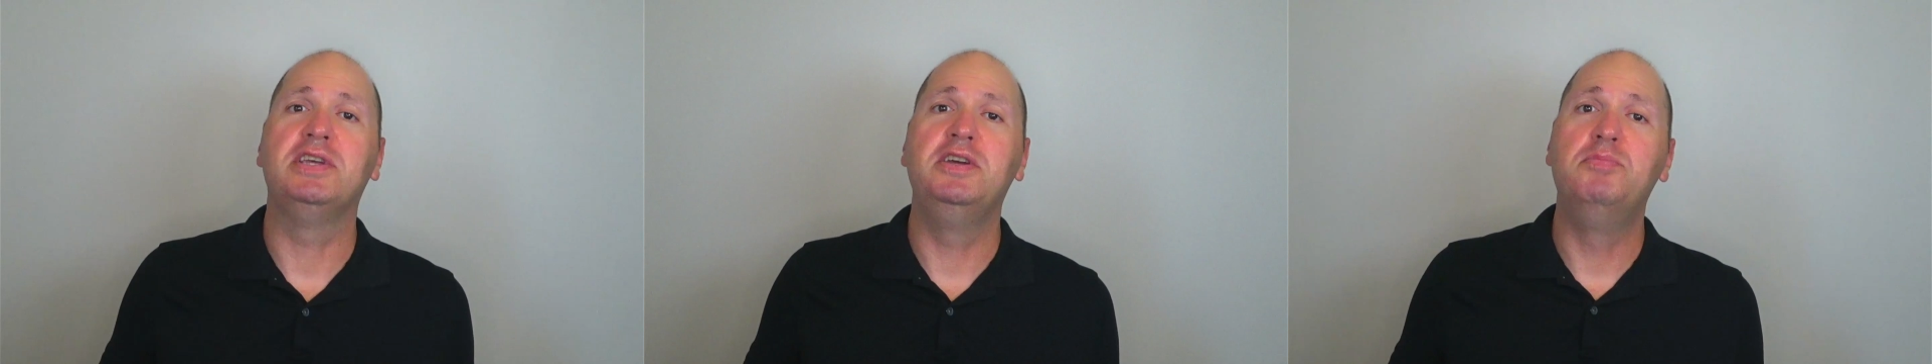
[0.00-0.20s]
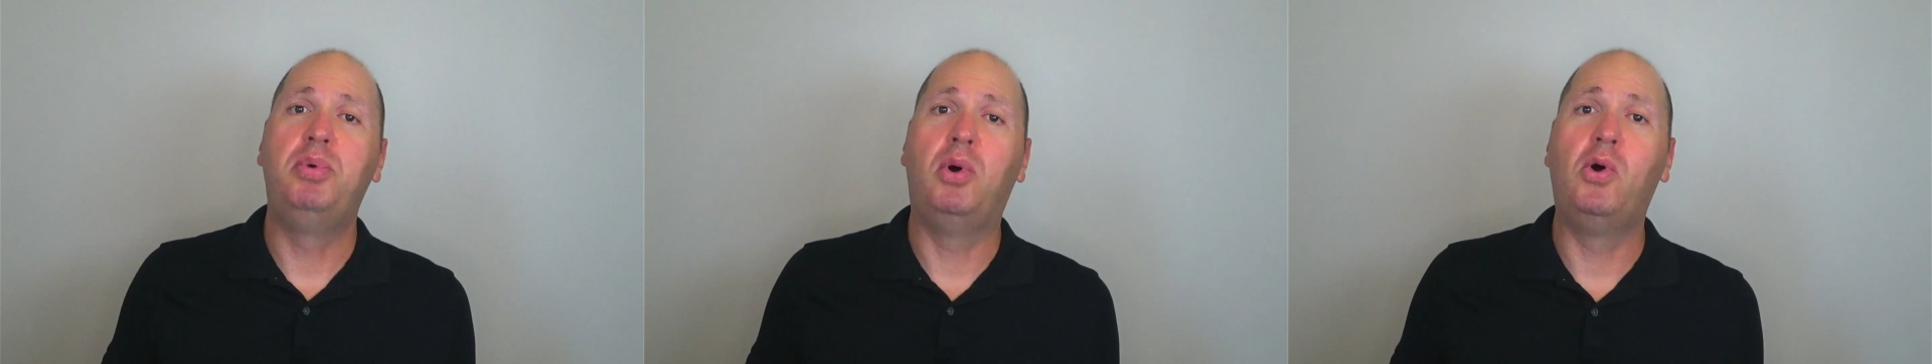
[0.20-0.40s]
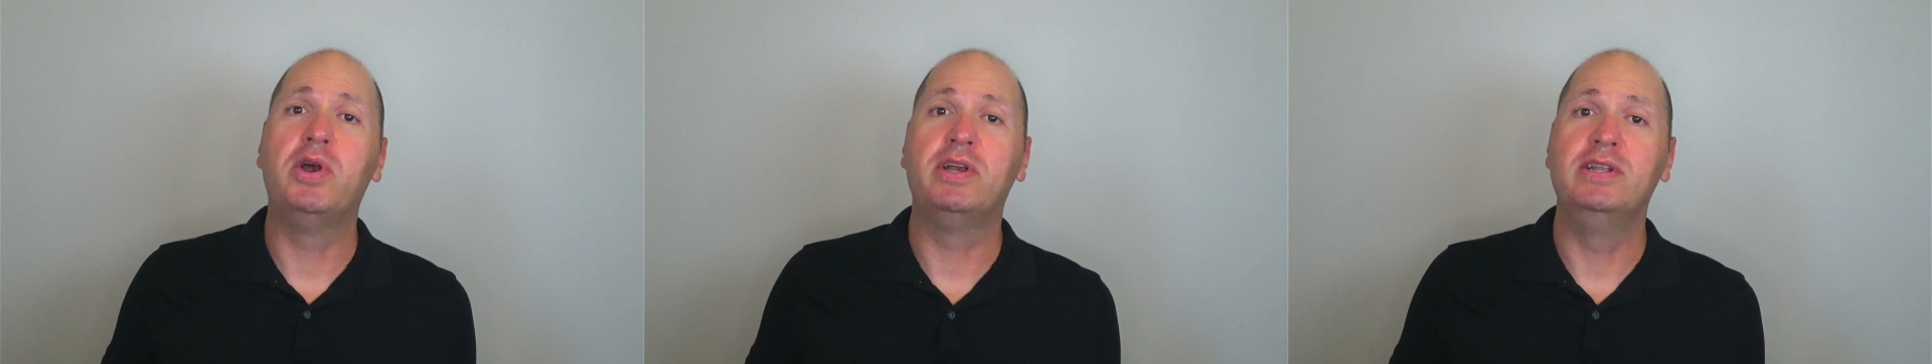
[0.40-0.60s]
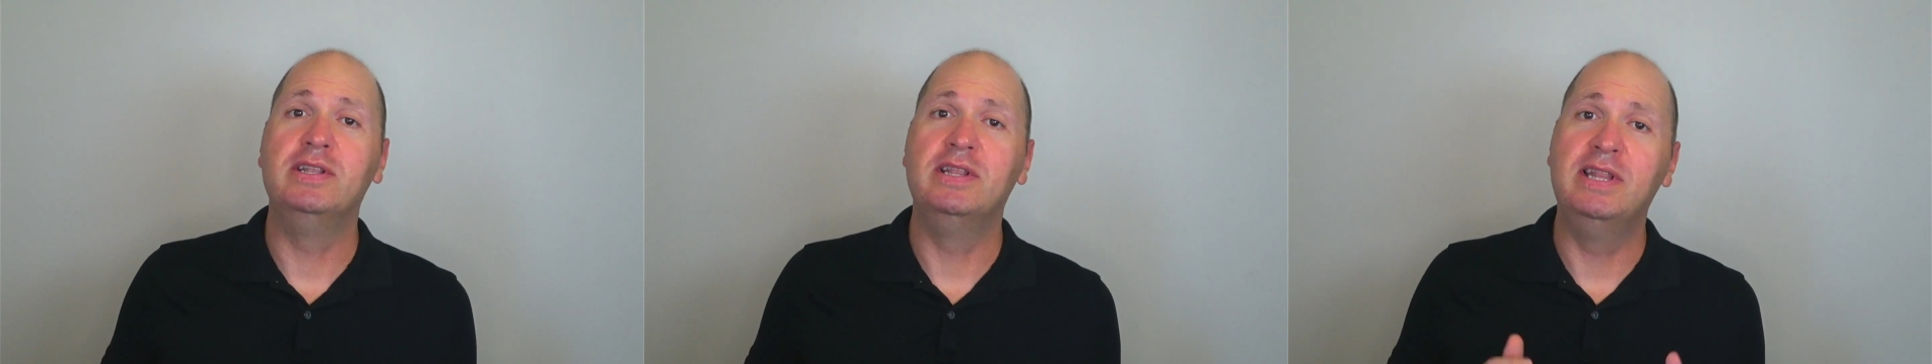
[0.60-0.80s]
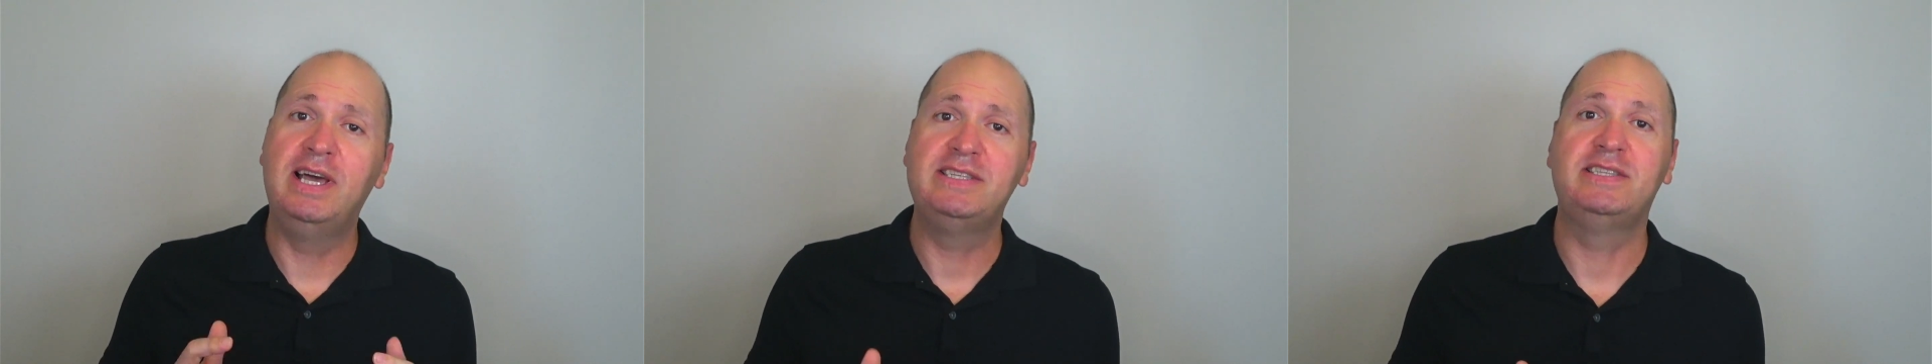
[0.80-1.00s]

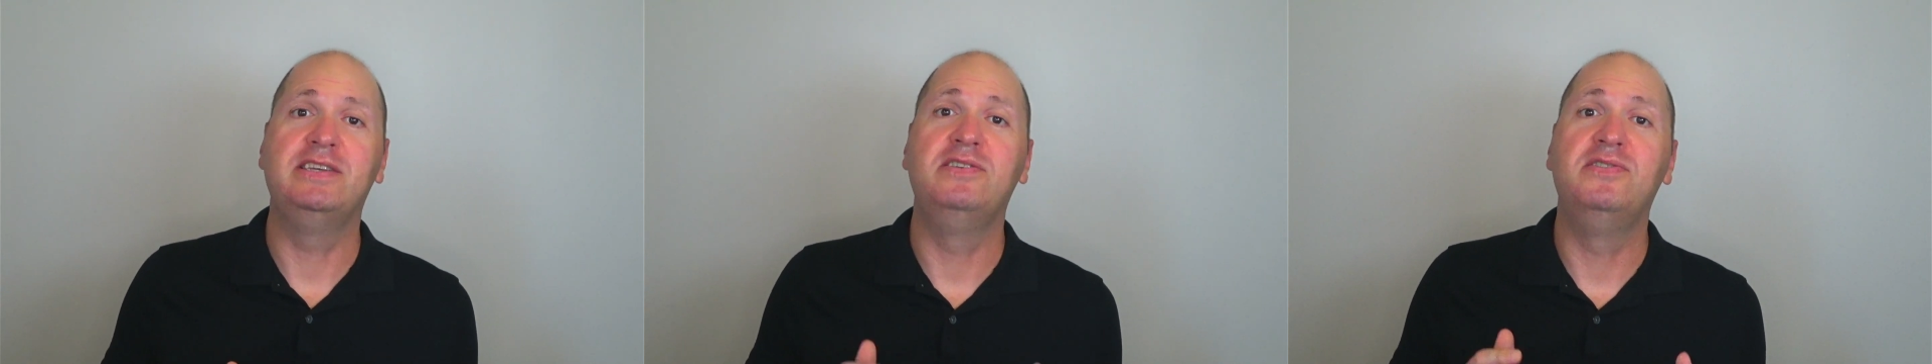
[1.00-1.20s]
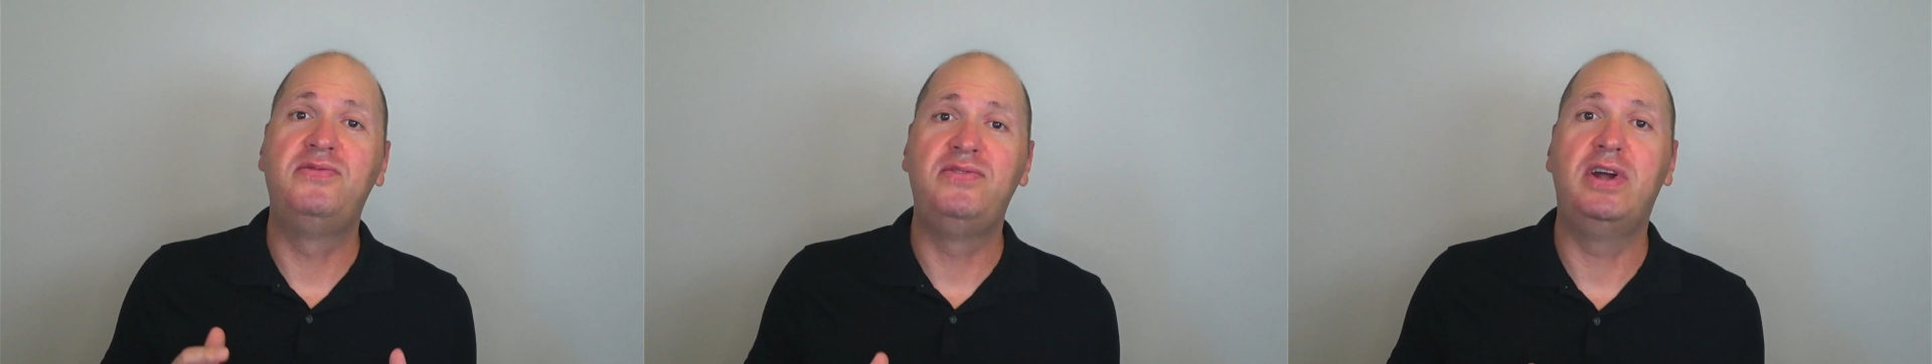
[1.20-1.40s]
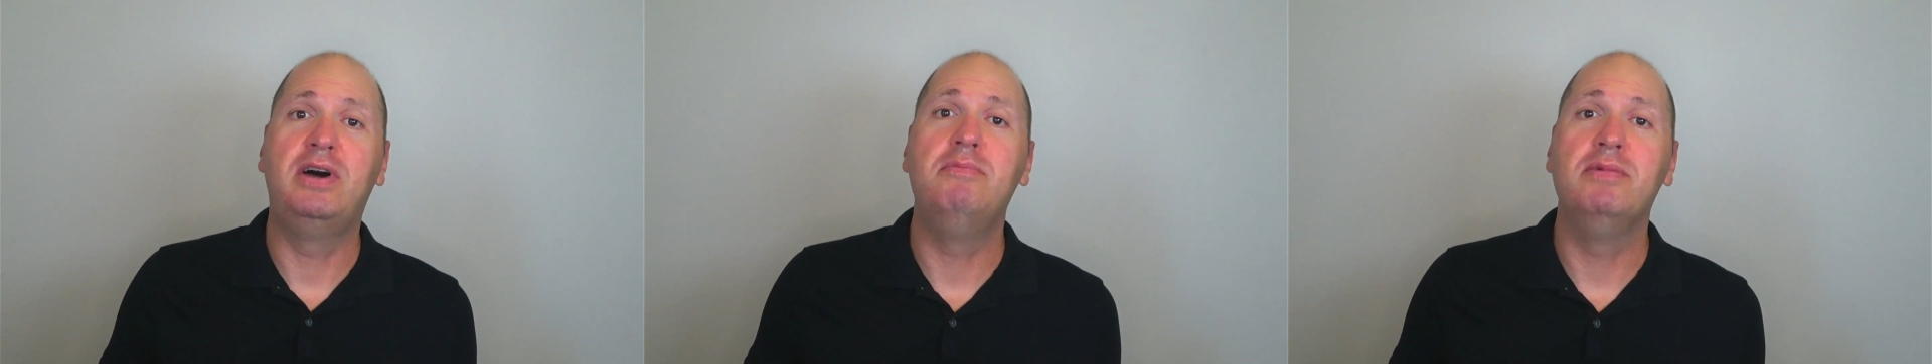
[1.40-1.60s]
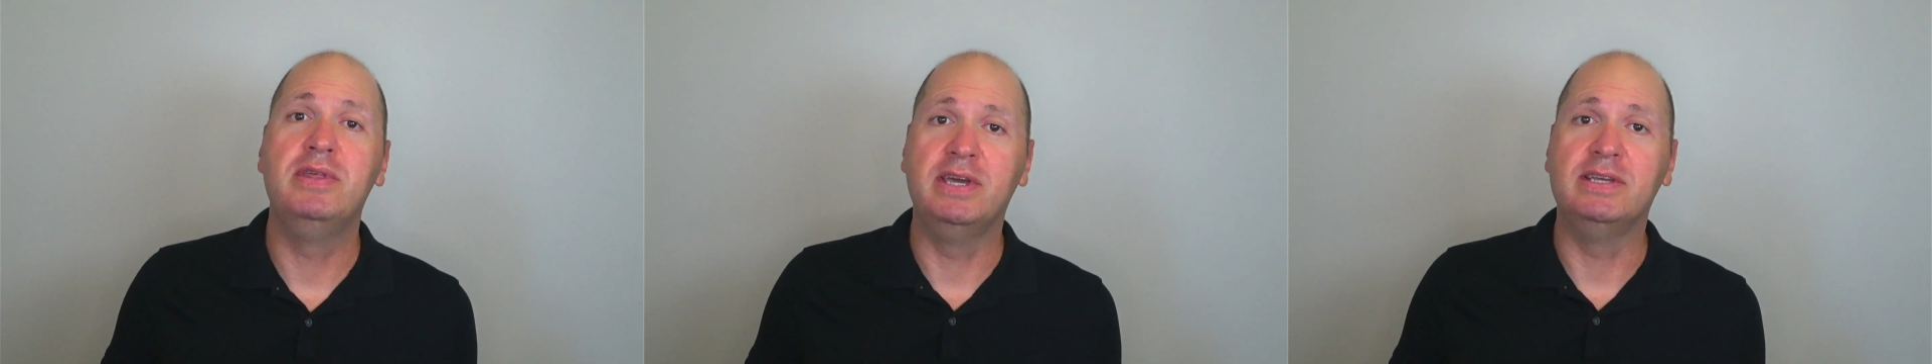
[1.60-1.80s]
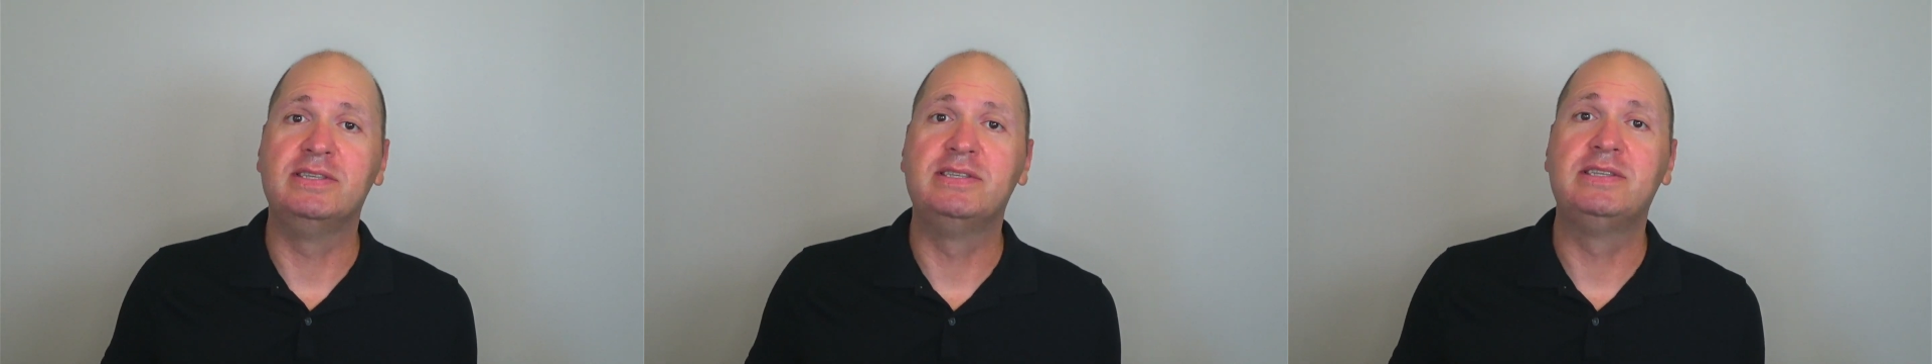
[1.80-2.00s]
important lesson from
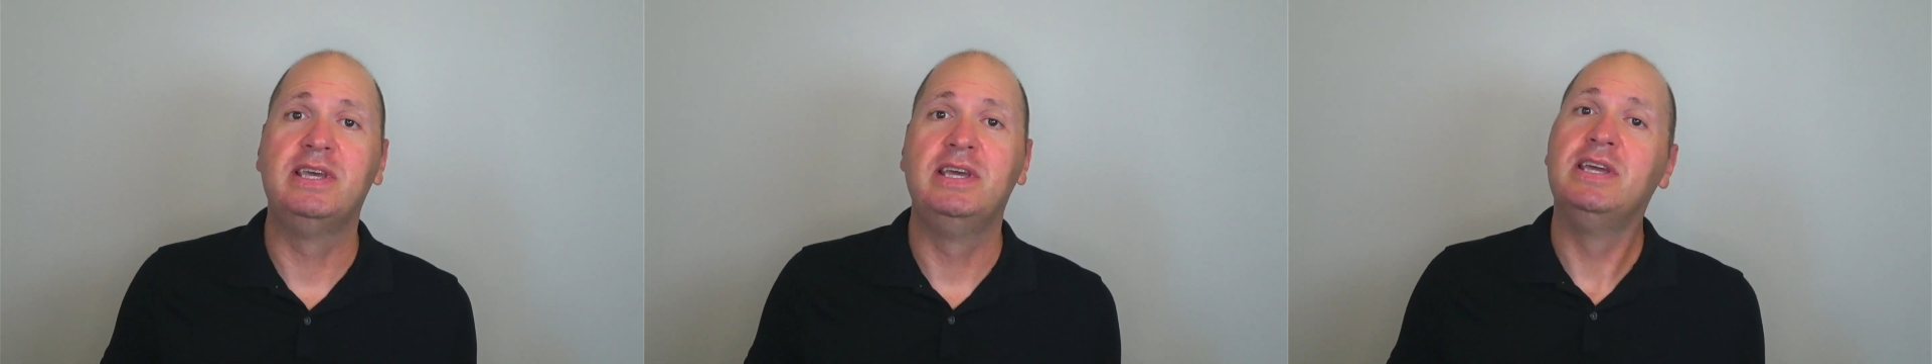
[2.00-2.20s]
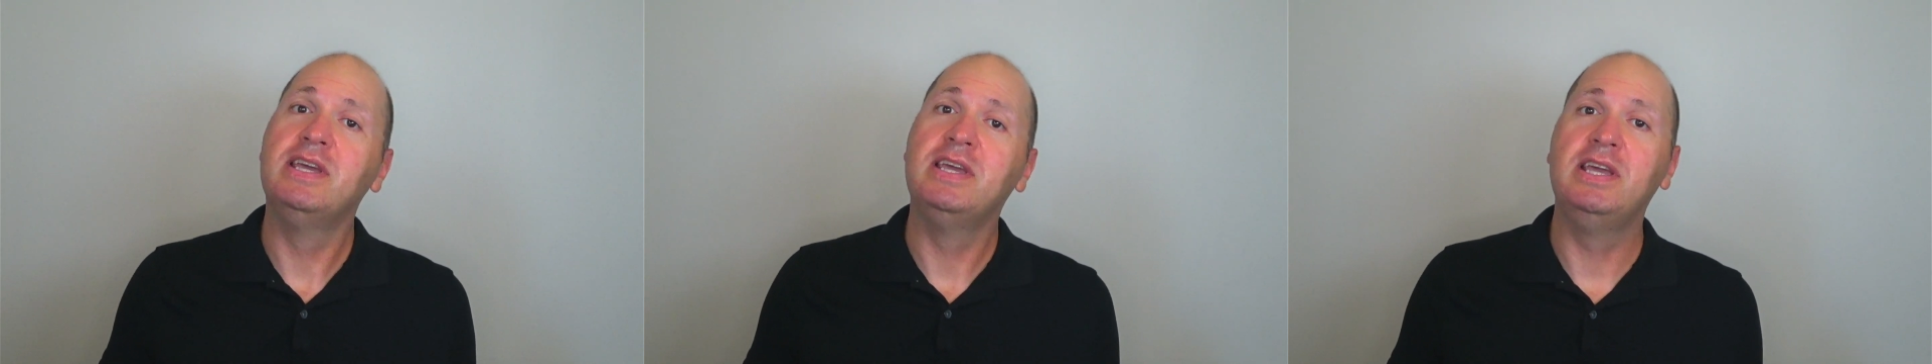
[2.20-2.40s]
this